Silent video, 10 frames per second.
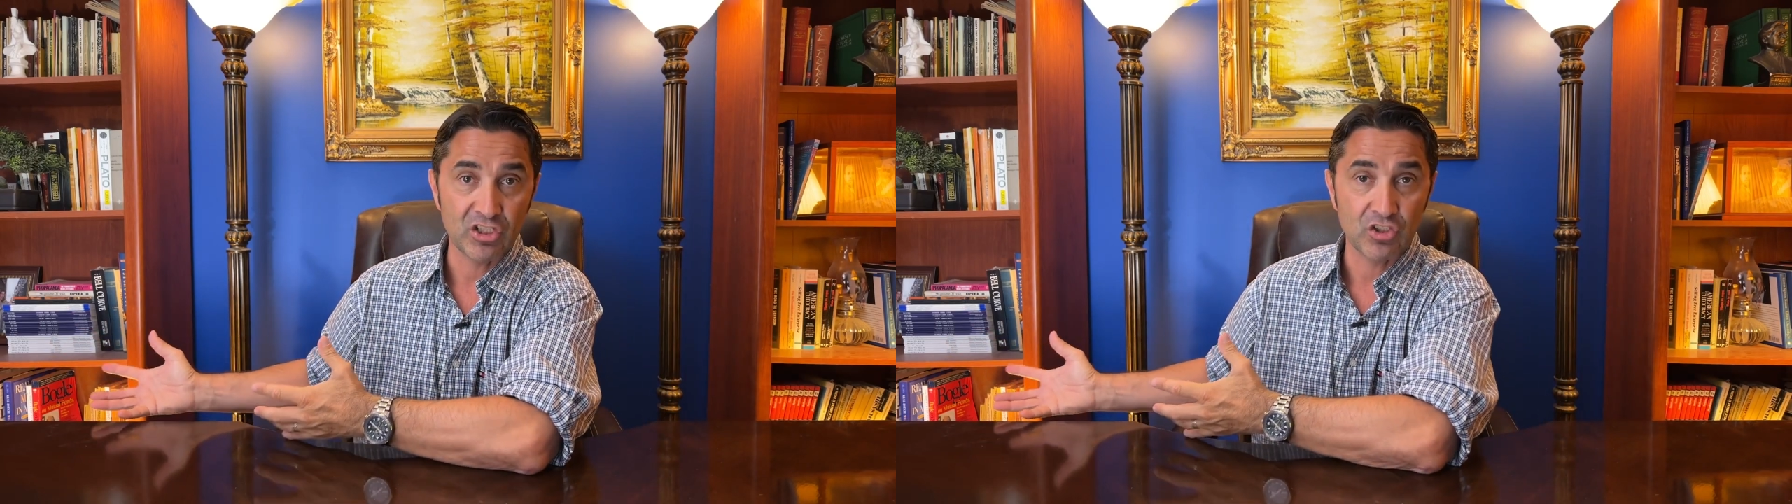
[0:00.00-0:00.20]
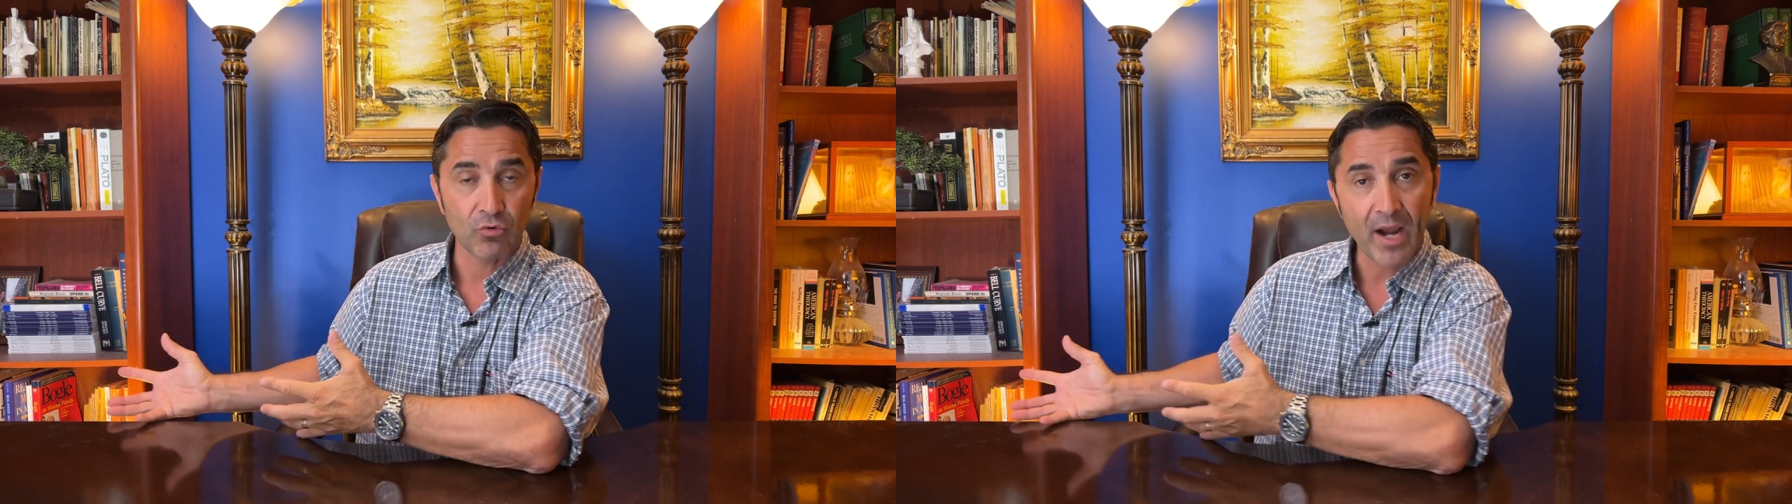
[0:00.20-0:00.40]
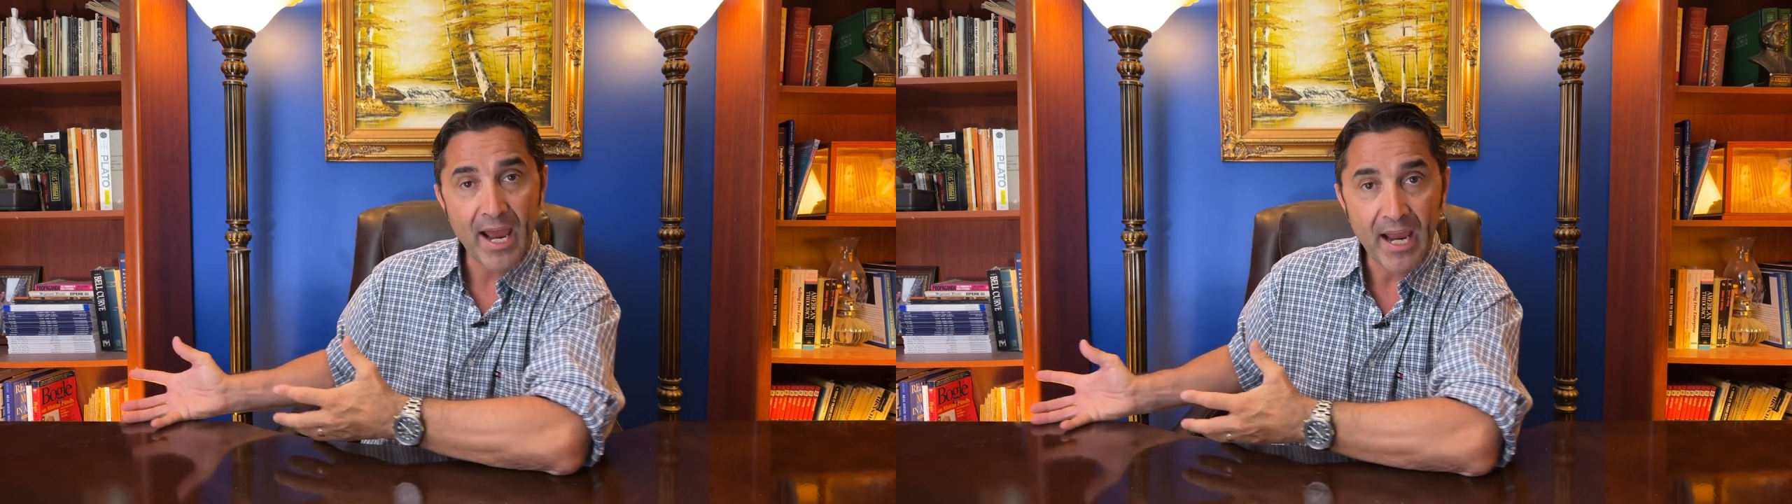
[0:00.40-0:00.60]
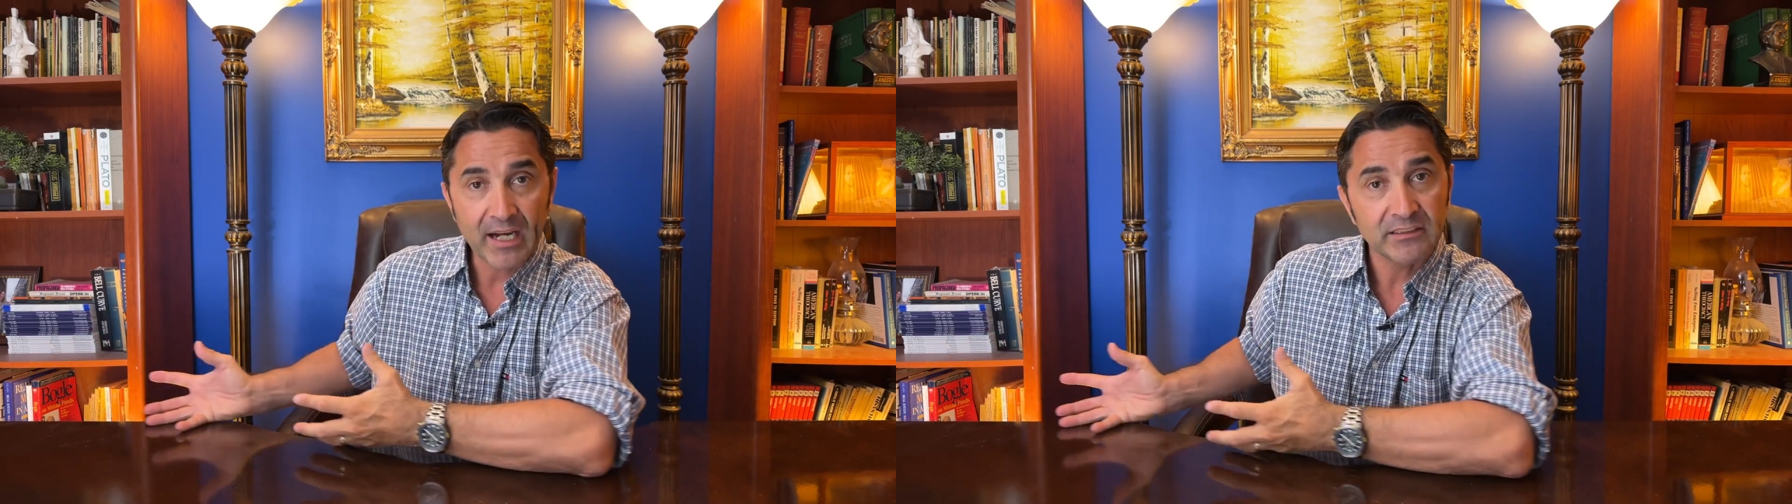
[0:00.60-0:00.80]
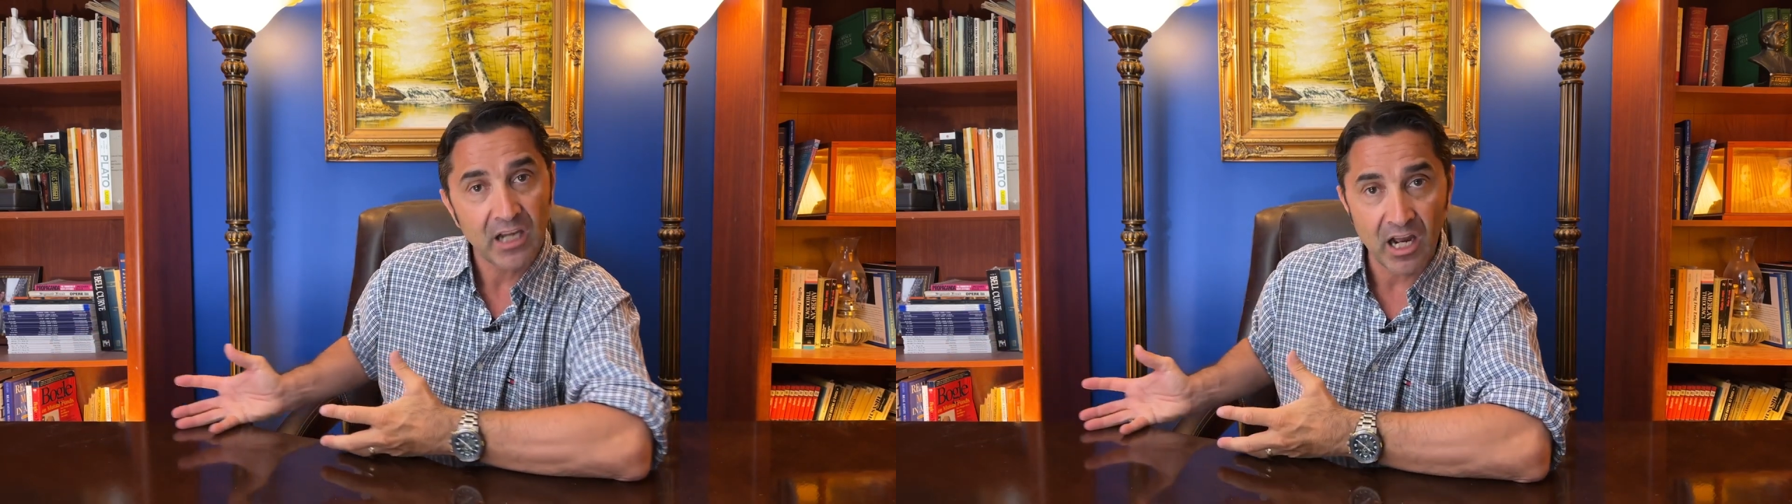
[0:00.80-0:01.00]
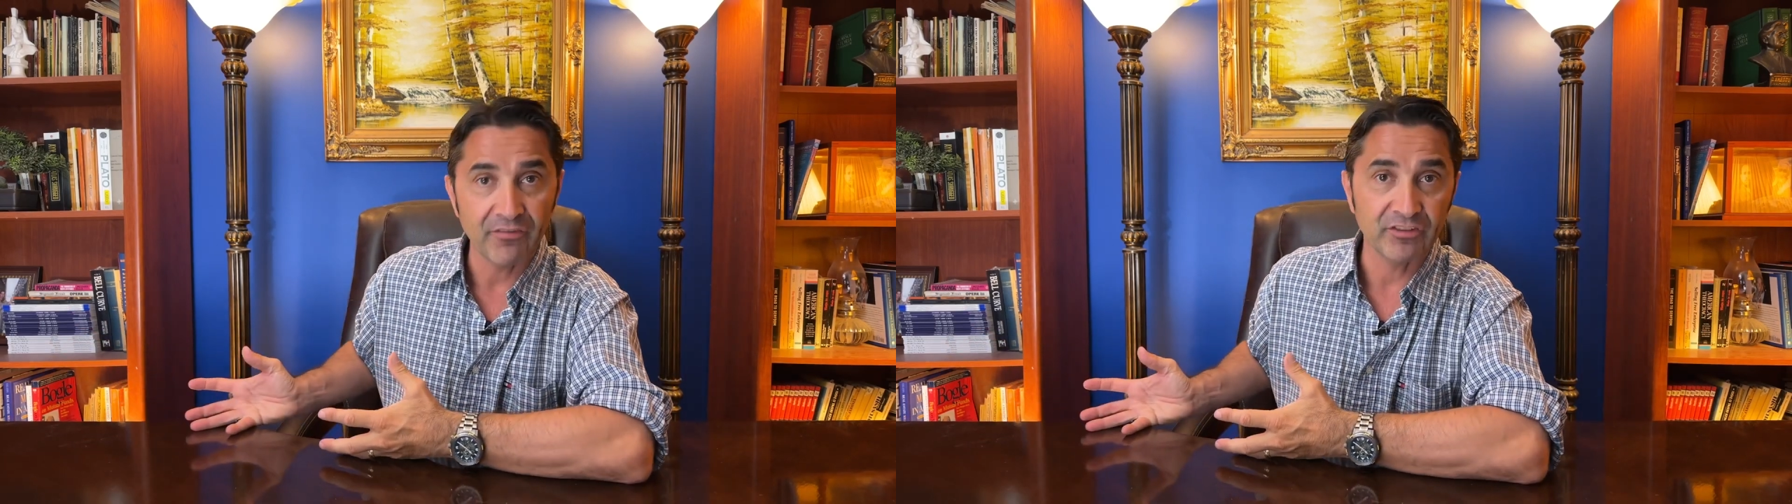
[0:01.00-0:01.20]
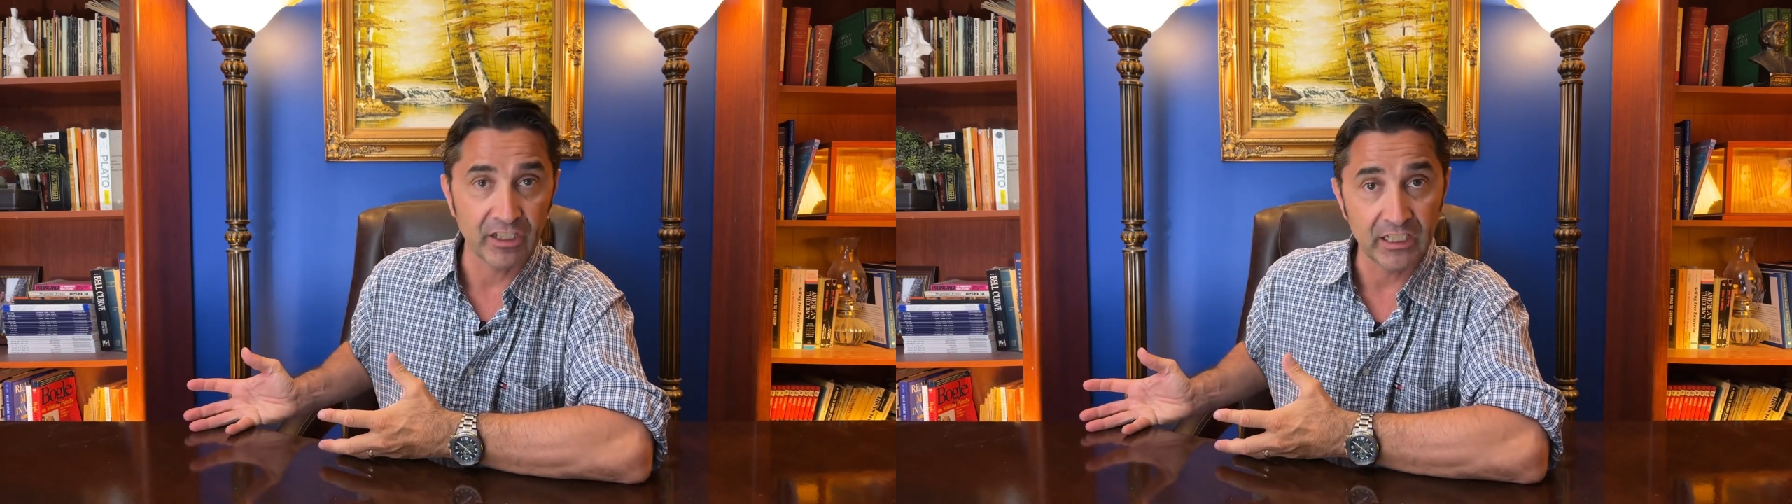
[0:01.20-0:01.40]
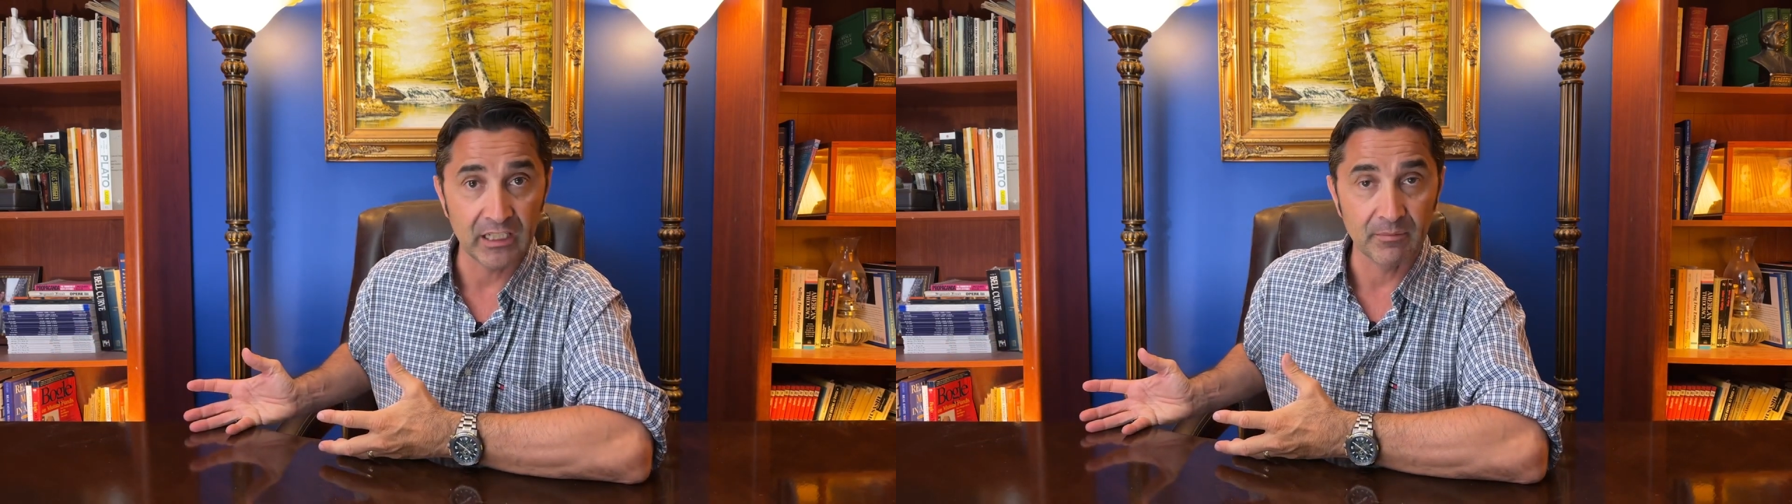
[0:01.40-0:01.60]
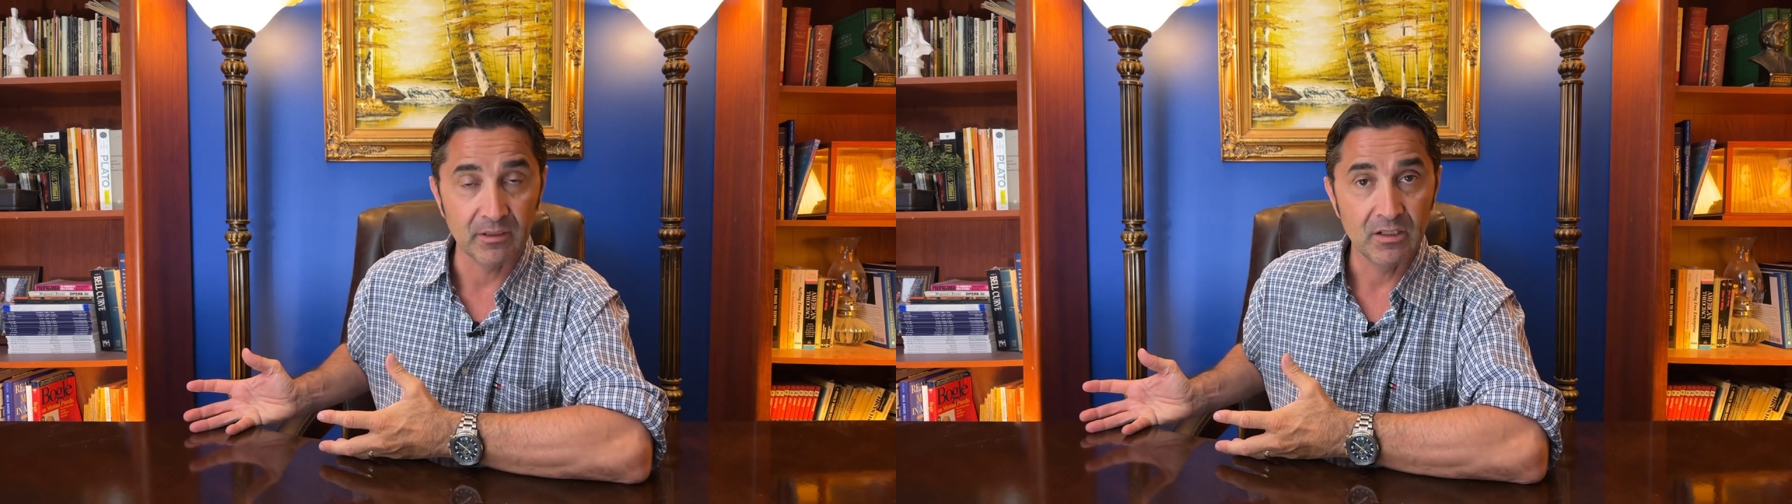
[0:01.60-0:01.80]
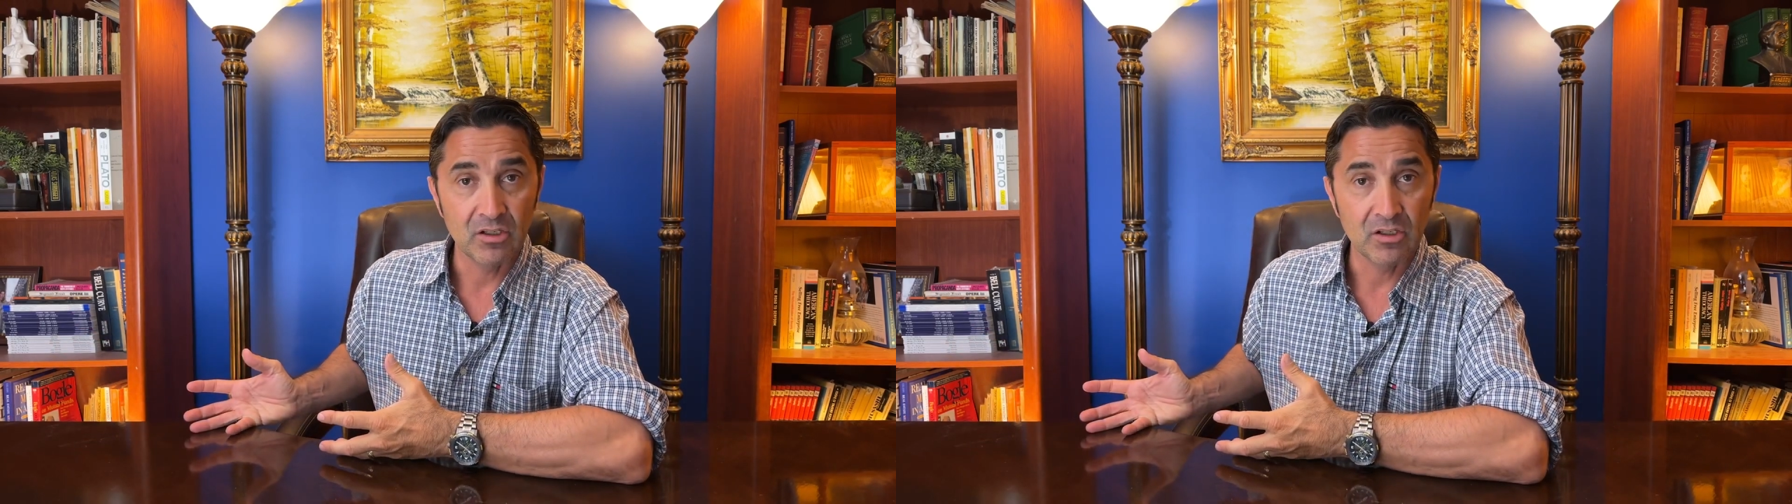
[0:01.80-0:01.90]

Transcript: dragged after him.